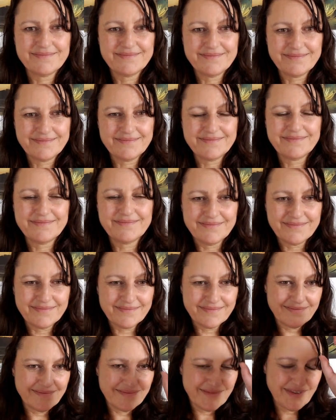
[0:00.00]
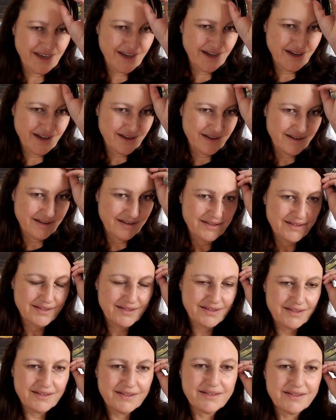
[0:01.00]

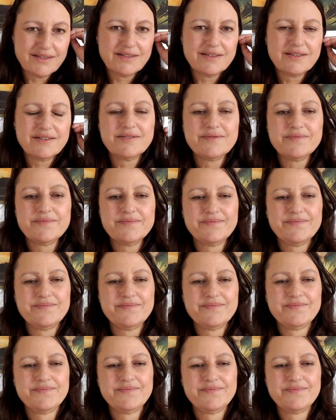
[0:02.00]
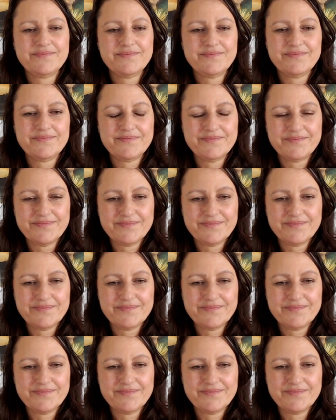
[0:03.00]
[no speech]